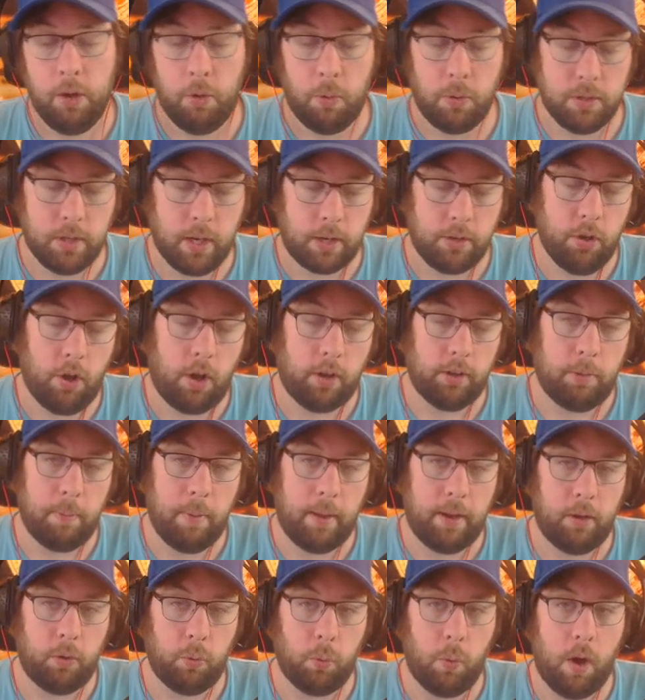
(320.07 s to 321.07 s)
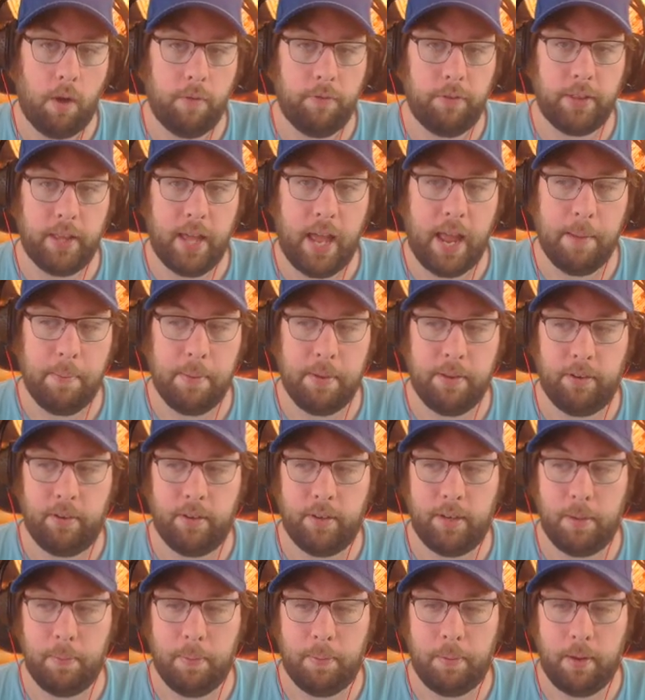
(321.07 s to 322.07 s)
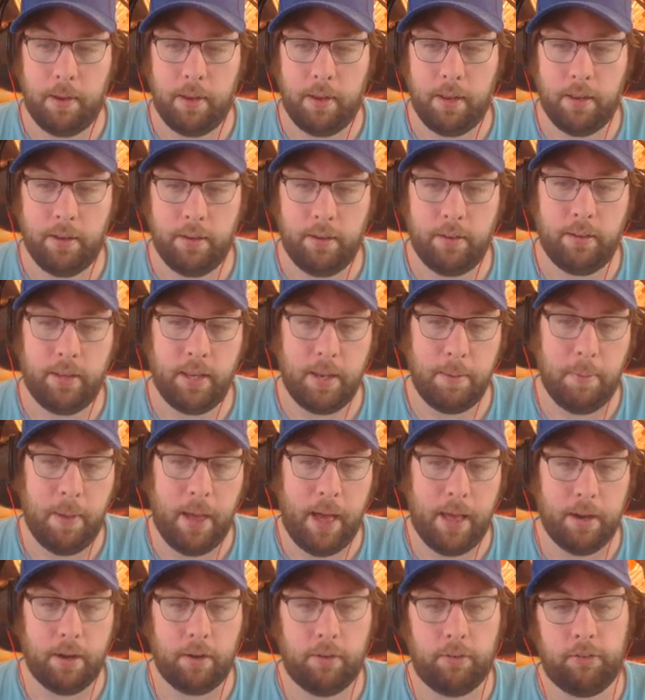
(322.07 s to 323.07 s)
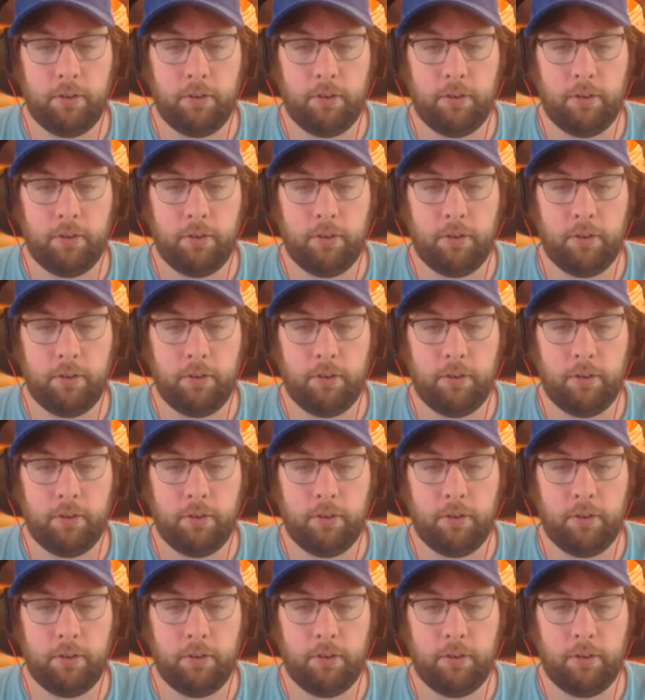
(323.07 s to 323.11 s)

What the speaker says: which I talked about as well for the ABCD pattern.